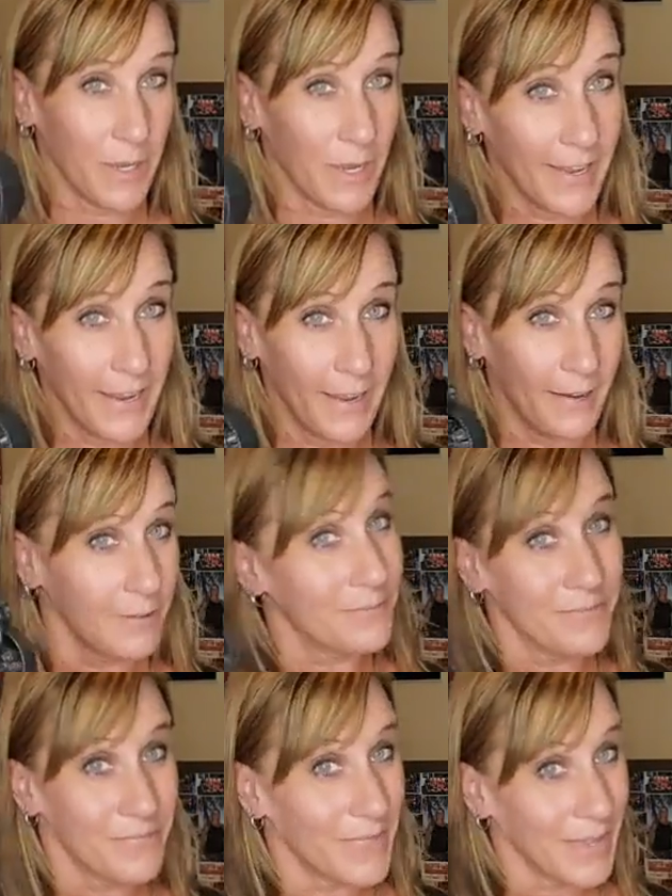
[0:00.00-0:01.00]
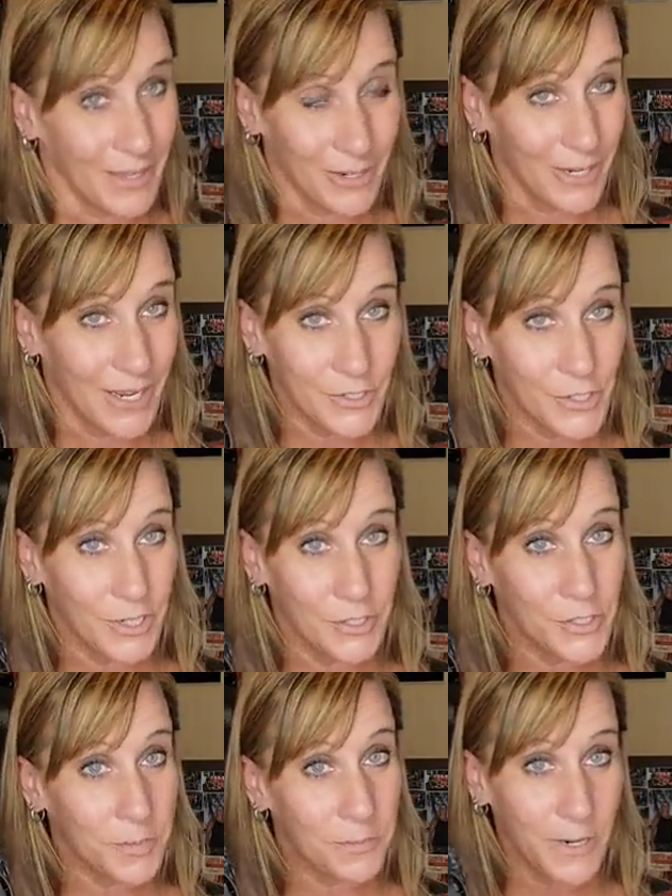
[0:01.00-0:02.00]
Again, you're not trying to
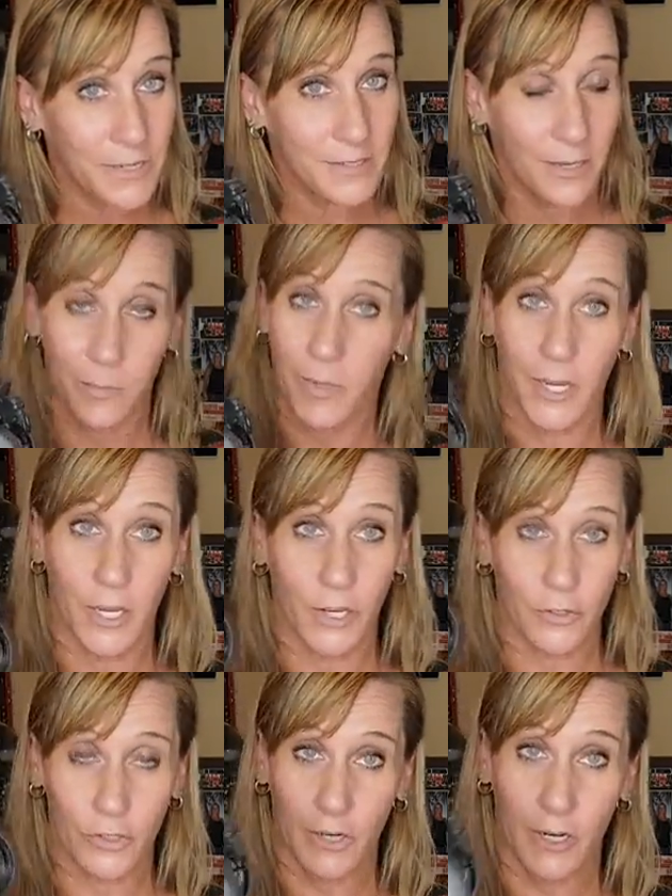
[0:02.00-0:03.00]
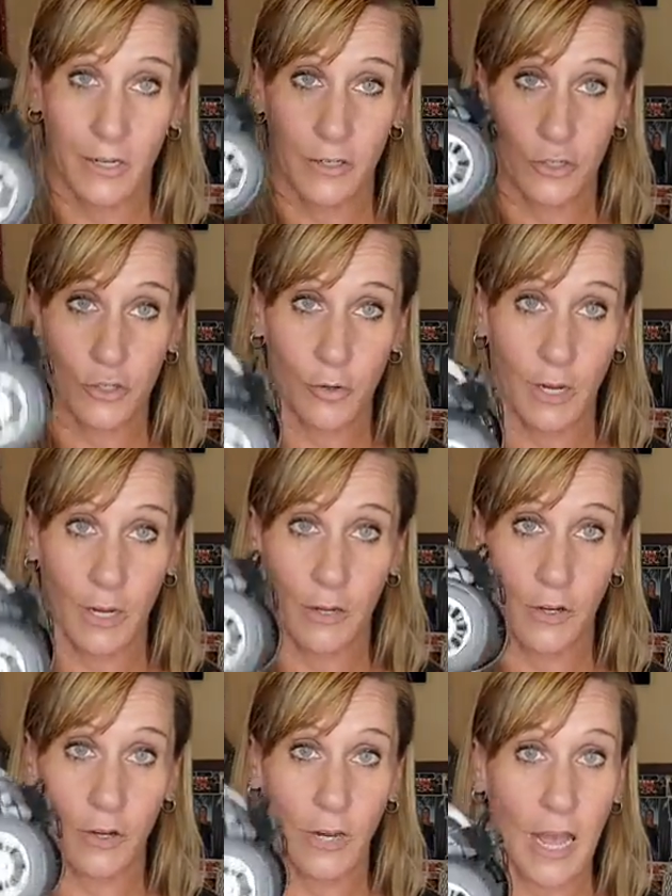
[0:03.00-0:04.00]
impress anybody. You're trying to train
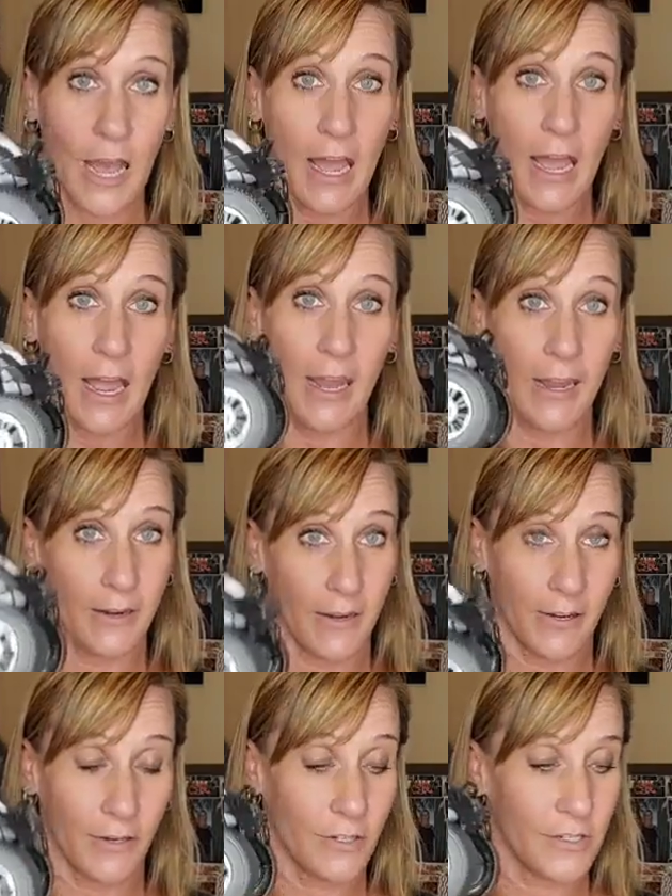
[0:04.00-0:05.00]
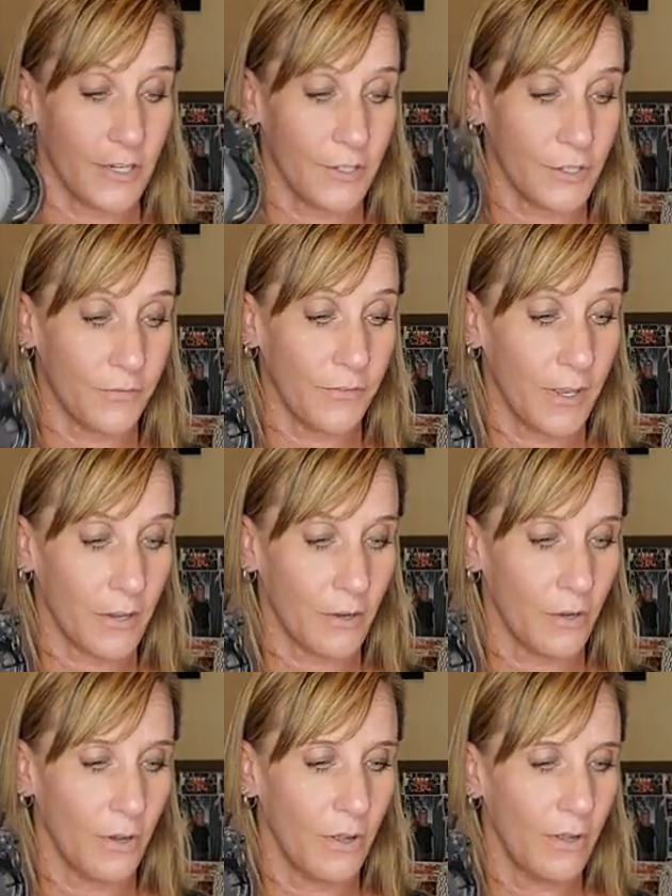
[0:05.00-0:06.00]
your eye and understand your vehicle.